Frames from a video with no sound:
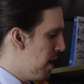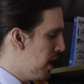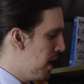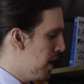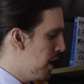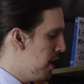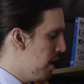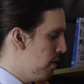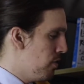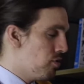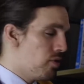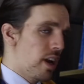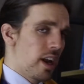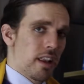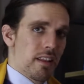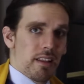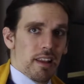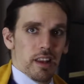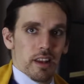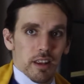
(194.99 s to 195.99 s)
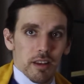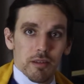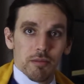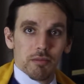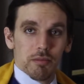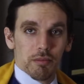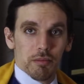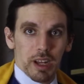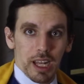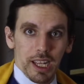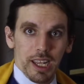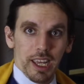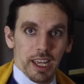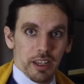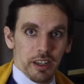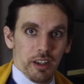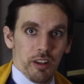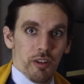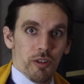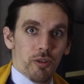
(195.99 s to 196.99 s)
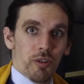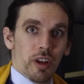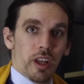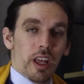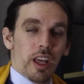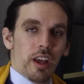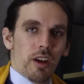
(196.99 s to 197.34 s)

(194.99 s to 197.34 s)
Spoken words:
edited and translated by Ken Liu,